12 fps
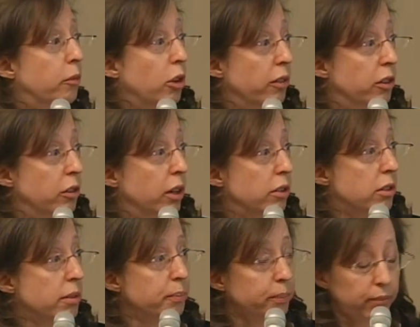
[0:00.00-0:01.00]
orphan
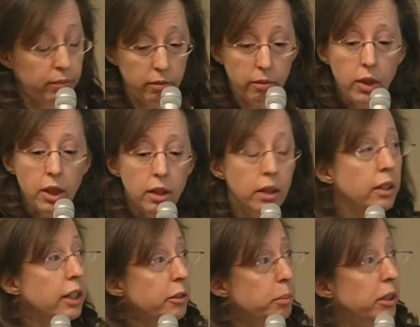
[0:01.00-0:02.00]
drugs.
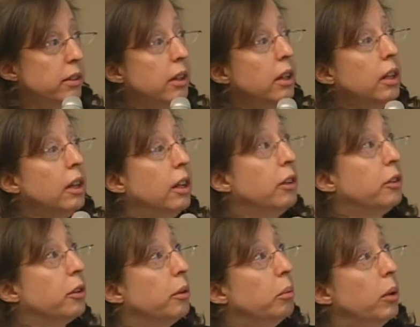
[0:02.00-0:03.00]
Next, please.
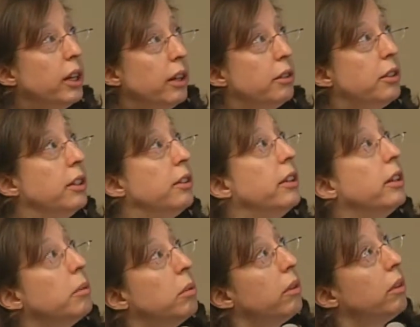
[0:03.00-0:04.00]
So what else is
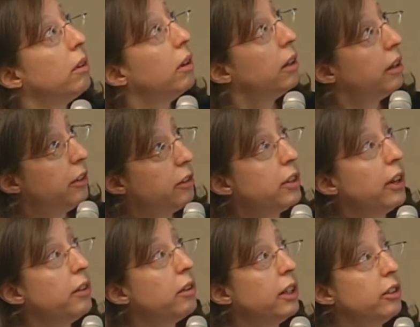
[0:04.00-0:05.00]
there? Well, there's
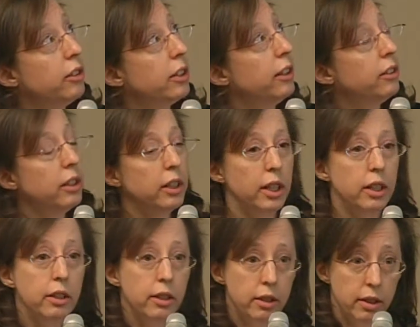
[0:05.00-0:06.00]
other legislation.
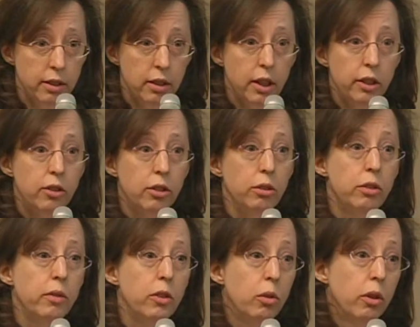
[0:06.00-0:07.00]
Again, it's not
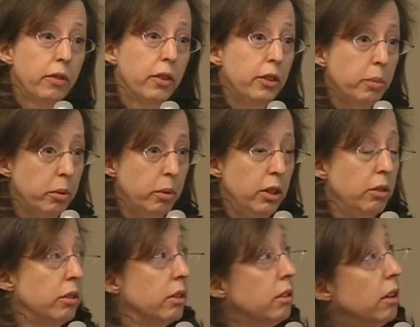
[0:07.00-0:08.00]
exclusive to orphans, but we
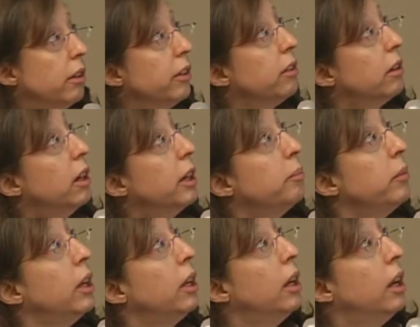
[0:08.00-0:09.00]
use this all the time.
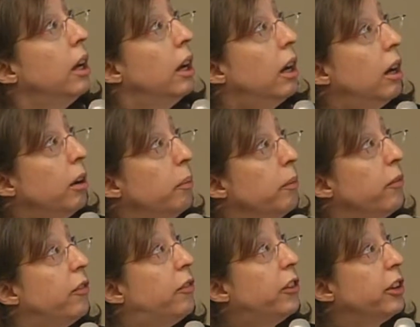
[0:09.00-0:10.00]

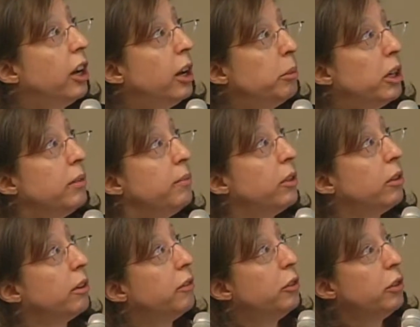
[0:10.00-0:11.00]
FDAMA,
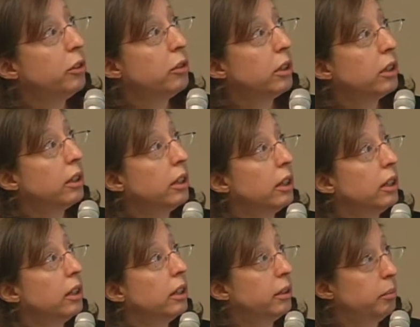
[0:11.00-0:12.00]
or Food and Drug
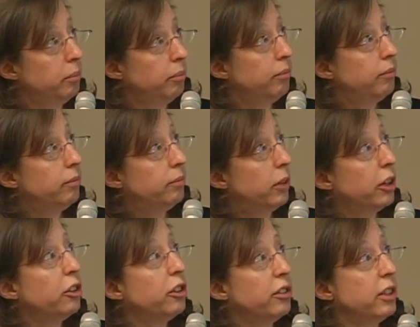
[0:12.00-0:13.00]

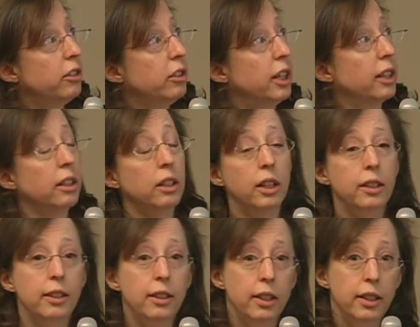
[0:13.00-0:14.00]
Modernization Act in
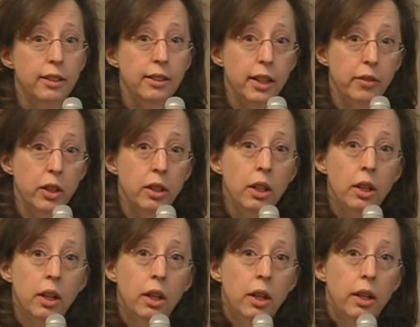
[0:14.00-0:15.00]
1997,
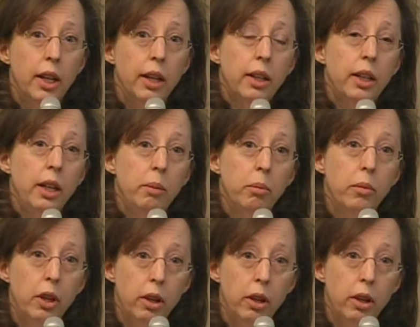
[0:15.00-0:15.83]
that came